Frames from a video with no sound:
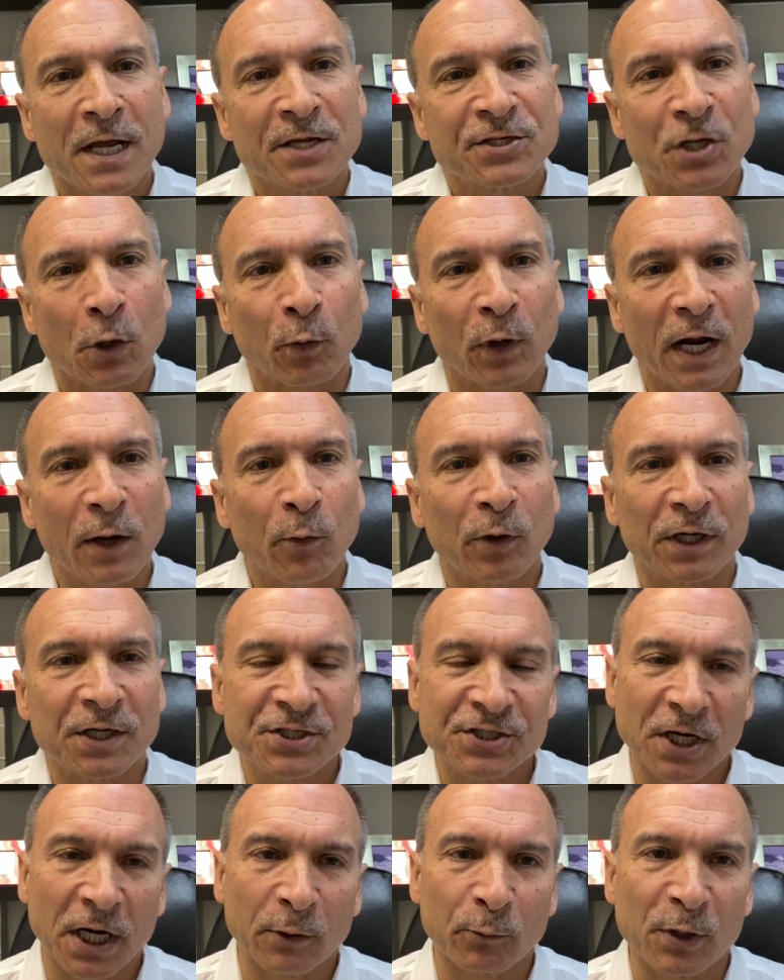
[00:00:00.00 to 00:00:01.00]
So what I want to
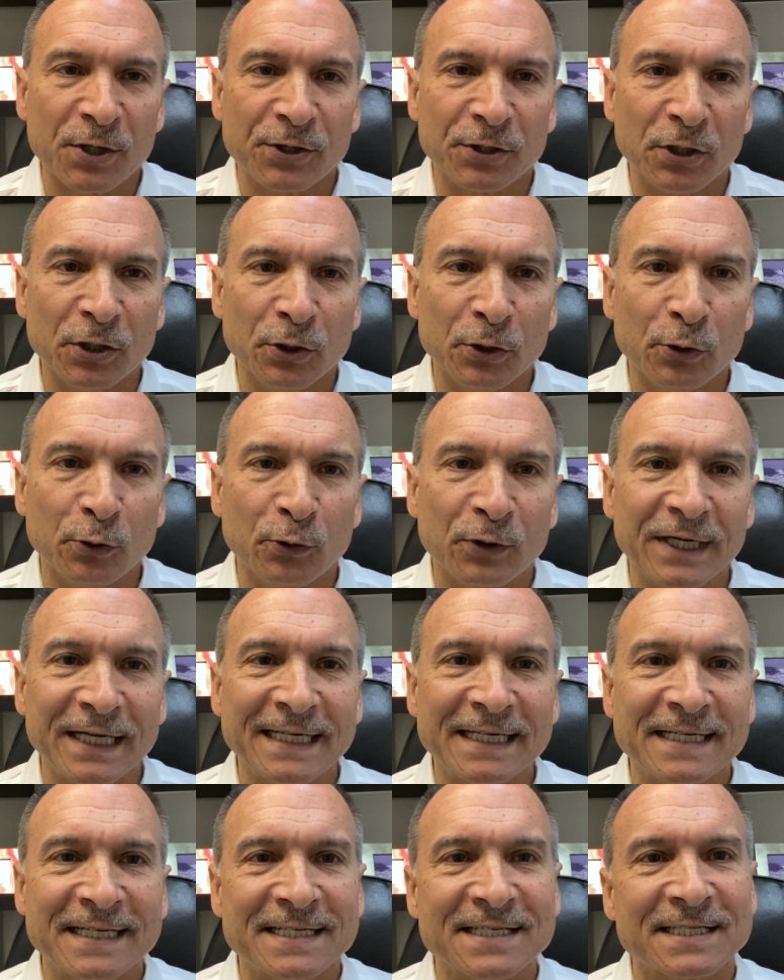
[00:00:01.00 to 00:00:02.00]
share with you
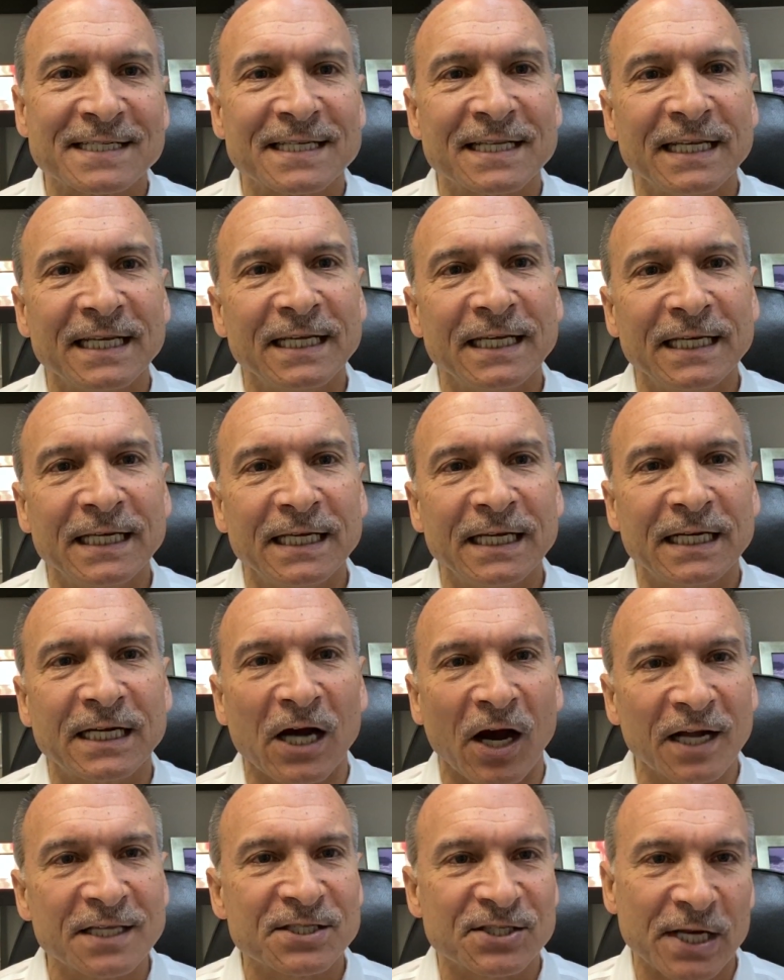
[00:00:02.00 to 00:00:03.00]
is the
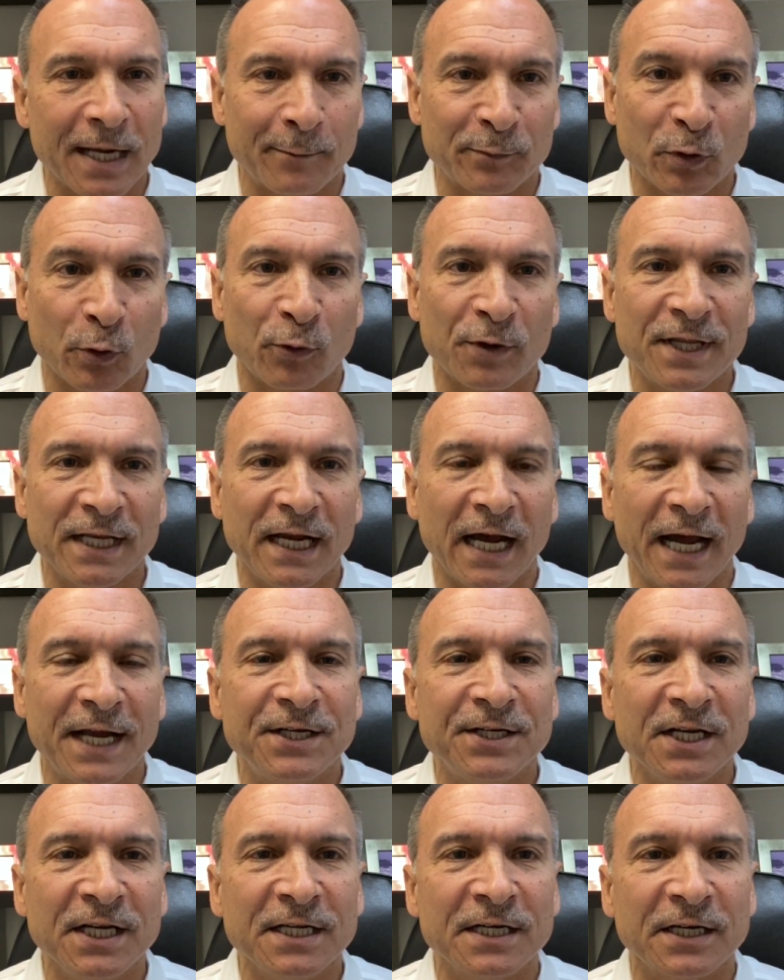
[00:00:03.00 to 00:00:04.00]
concept or the
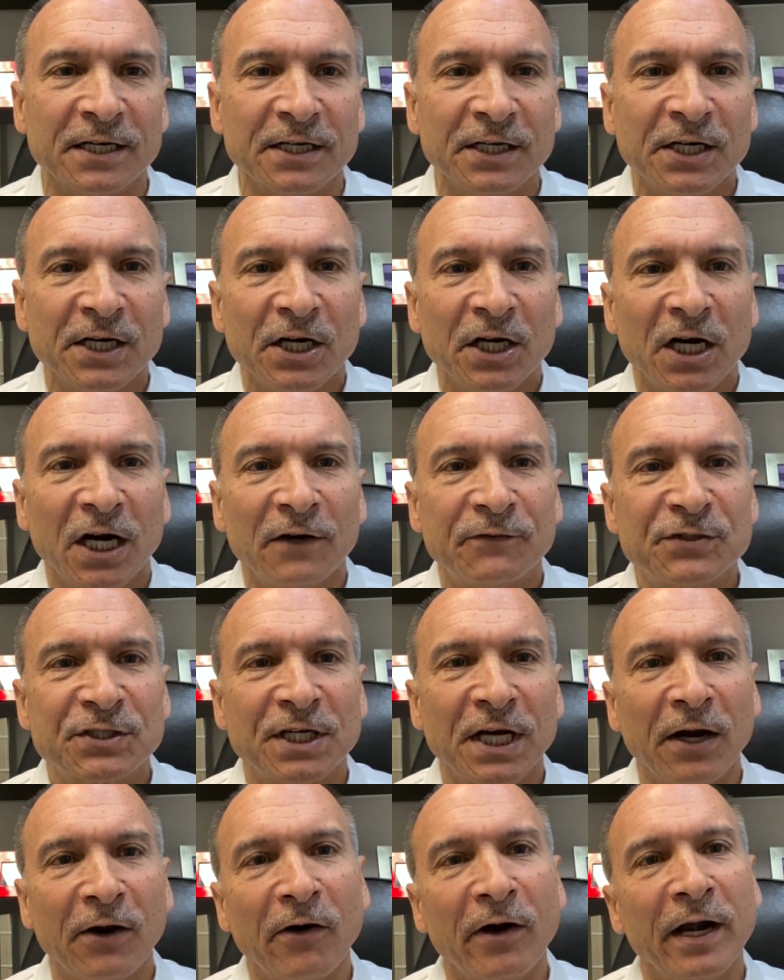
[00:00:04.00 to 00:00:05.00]
idea of
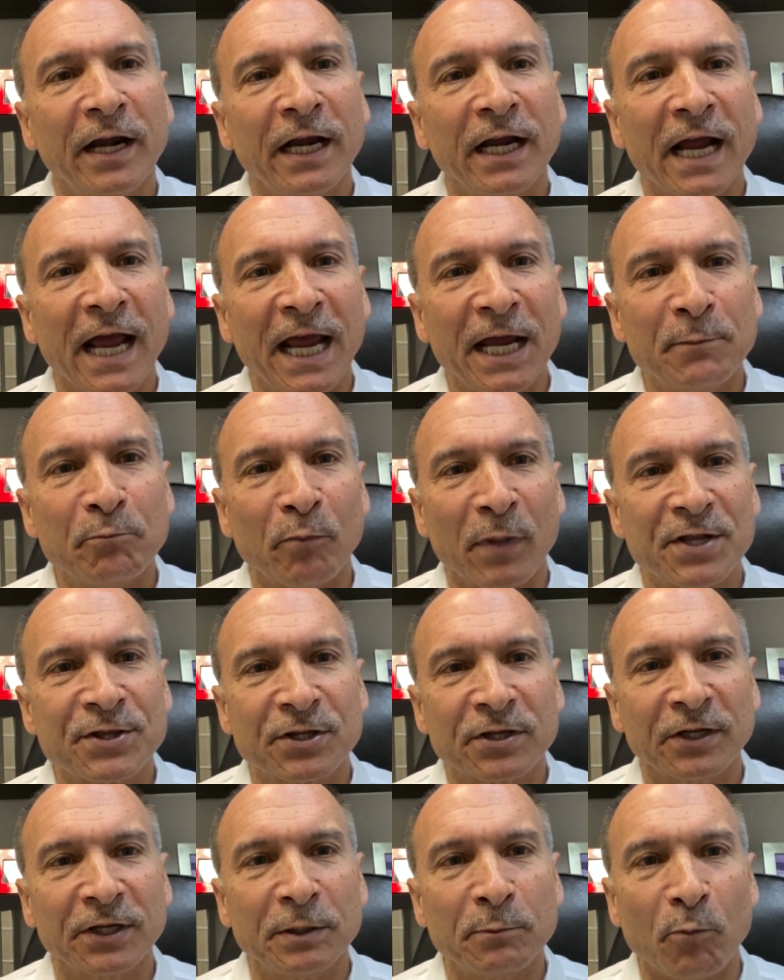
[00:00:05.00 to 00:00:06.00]
sharing a
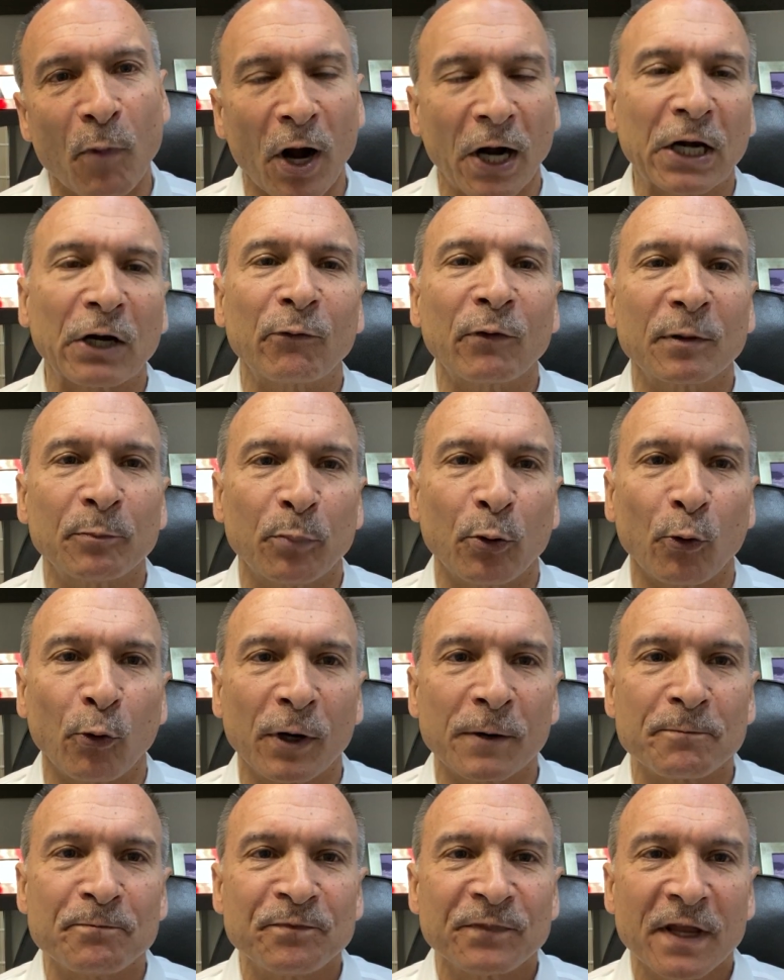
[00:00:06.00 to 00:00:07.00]
monthly market
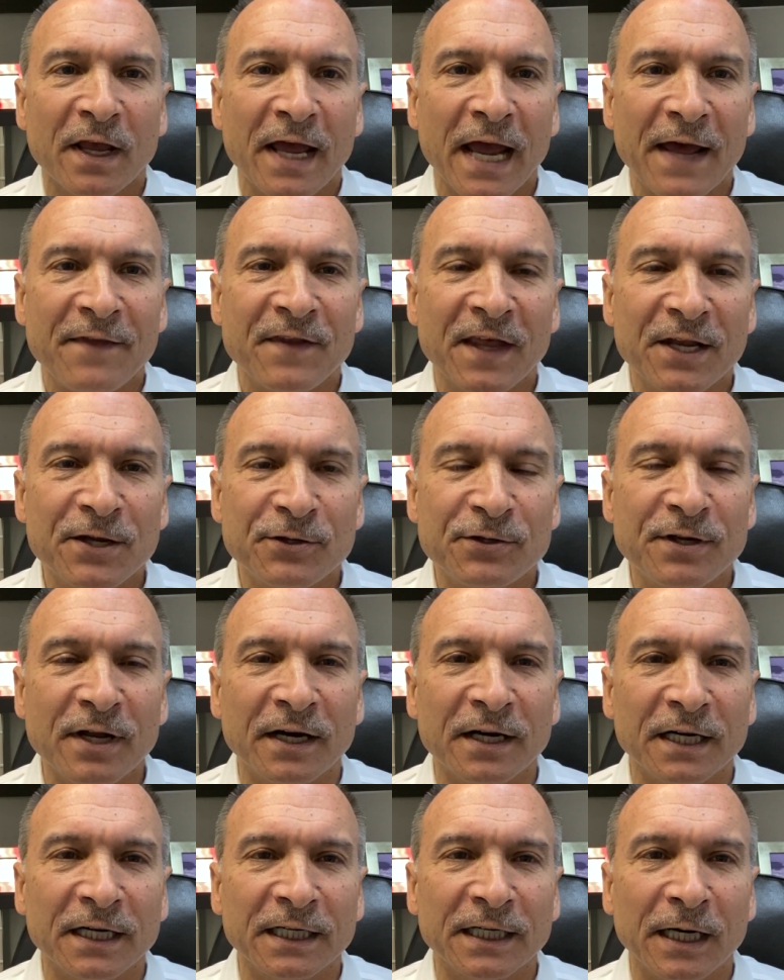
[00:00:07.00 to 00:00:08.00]
report, and then
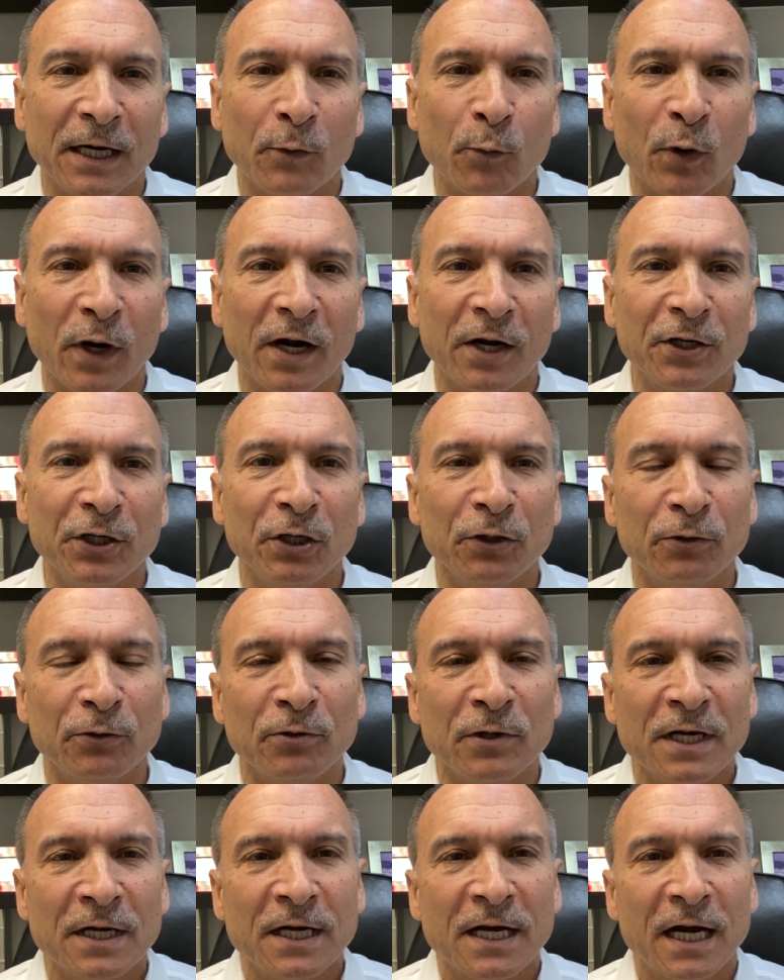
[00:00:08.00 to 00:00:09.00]
where
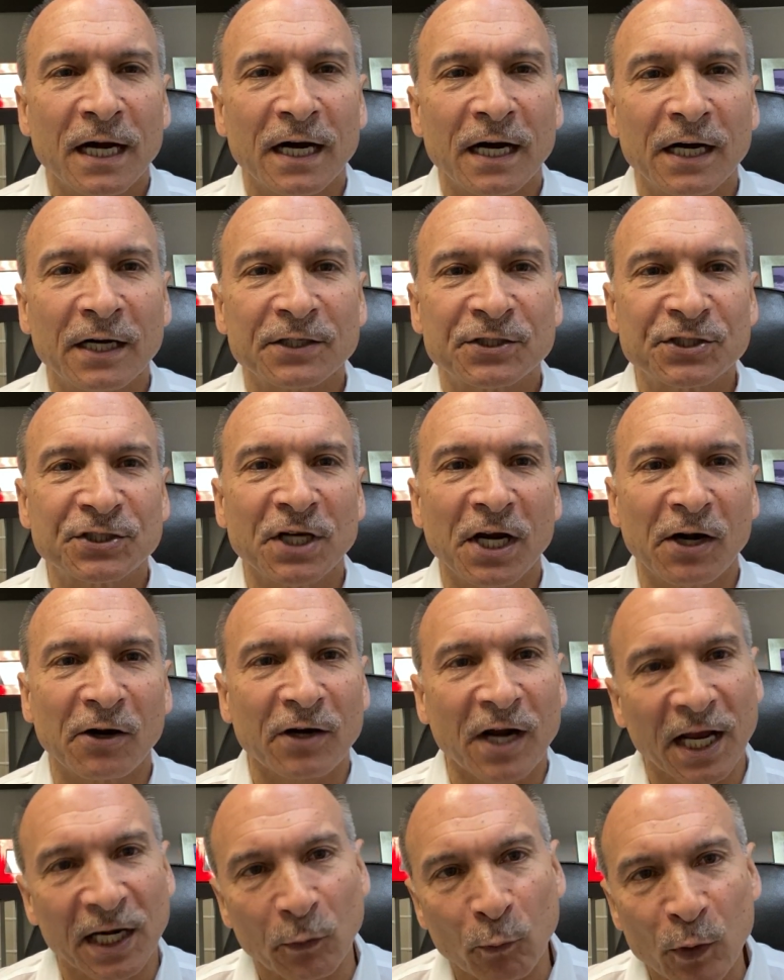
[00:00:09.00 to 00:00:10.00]
you share
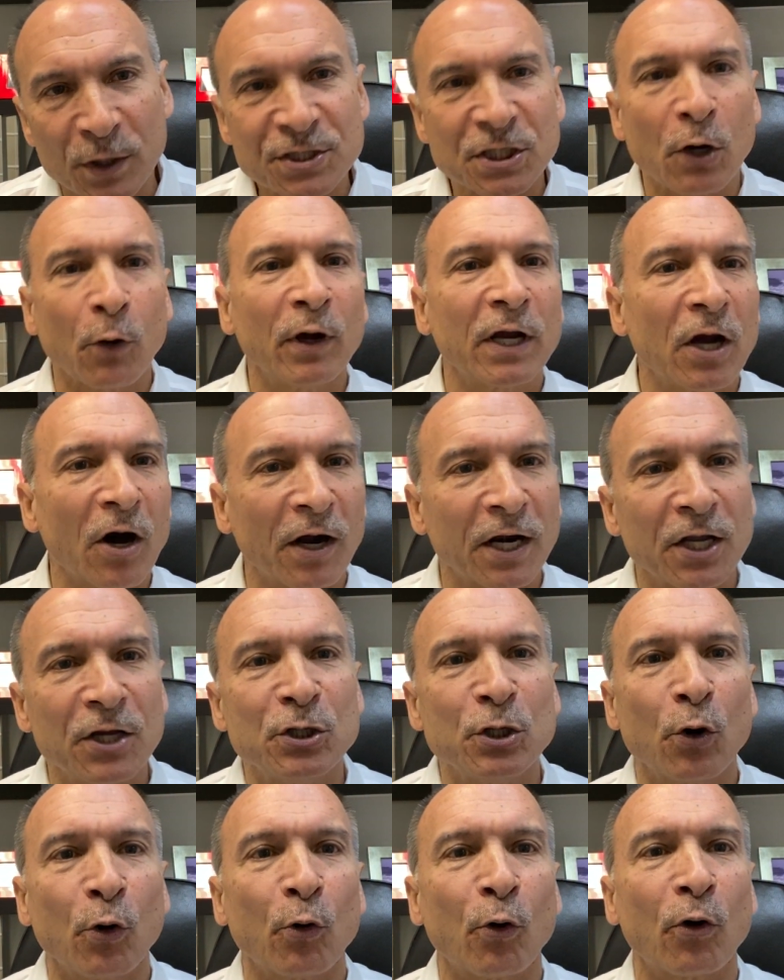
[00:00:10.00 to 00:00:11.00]
kind of what's going on in
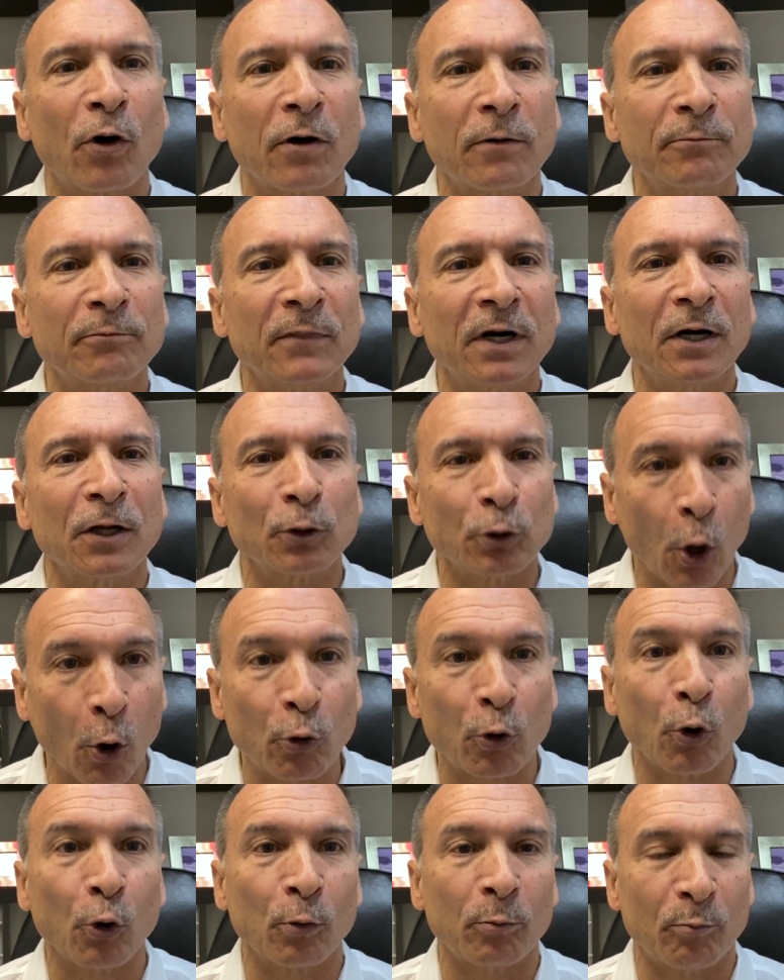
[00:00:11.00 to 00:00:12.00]
your
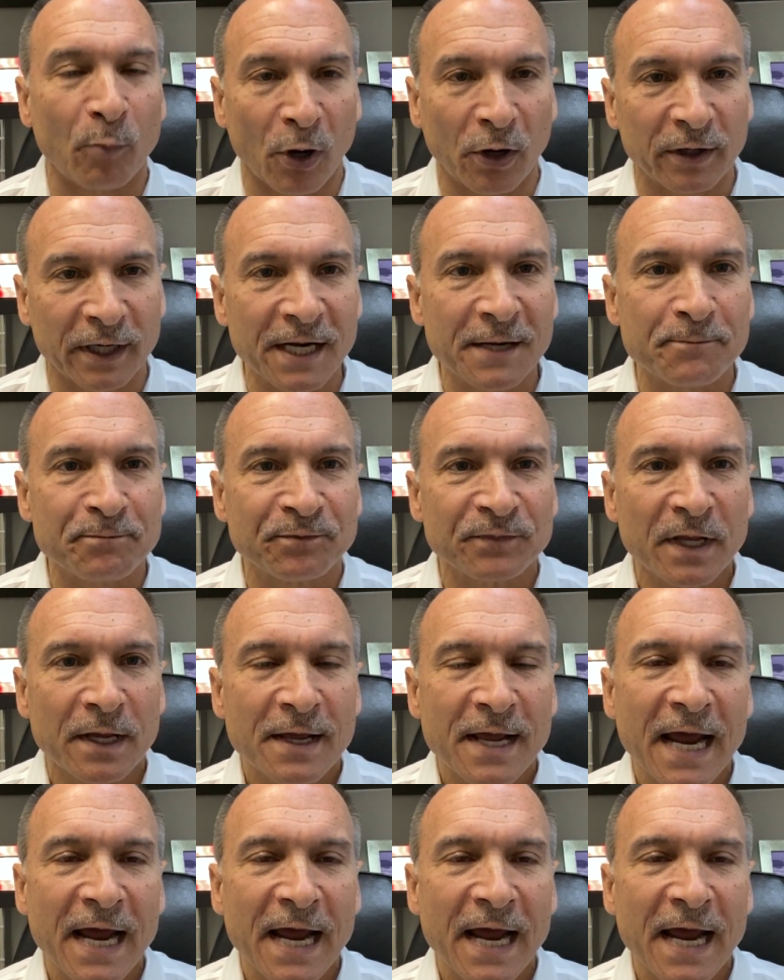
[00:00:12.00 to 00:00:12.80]
local market.